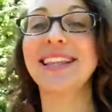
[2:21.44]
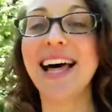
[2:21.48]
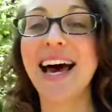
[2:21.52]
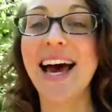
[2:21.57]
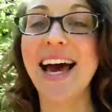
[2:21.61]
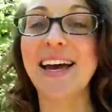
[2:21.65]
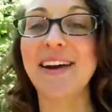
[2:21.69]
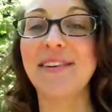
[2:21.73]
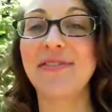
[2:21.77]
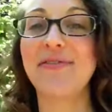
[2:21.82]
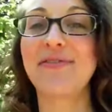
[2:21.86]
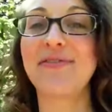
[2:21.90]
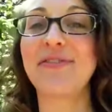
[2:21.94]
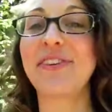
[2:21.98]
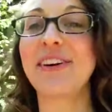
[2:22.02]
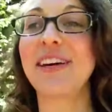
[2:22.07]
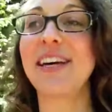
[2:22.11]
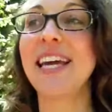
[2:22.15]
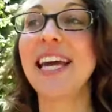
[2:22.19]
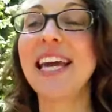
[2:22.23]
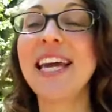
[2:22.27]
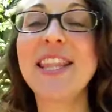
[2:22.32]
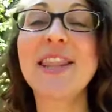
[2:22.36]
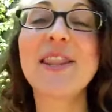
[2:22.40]

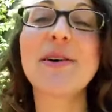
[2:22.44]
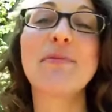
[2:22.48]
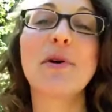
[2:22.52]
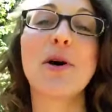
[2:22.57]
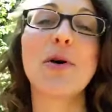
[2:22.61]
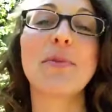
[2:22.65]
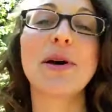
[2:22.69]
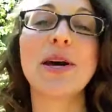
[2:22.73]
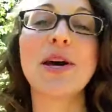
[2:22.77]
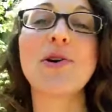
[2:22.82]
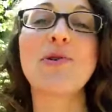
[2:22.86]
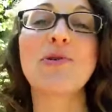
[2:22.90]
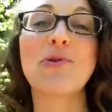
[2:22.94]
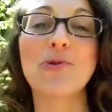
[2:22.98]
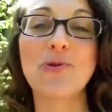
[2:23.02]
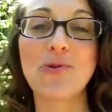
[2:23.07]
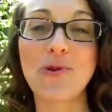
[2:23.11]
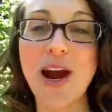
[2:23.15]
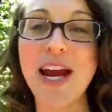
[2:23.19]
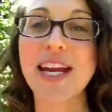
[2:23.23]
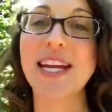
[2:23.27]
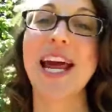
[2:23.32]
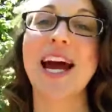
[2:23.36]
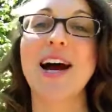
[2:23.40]
life in the moment
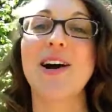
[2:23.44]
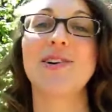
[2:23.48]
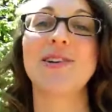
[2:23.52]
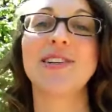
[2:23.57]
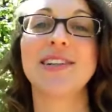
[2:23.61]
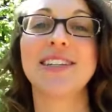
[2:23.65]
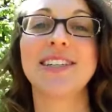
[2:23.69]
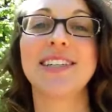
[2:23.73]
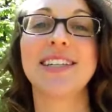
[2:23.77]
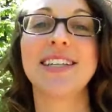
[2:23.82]
right now?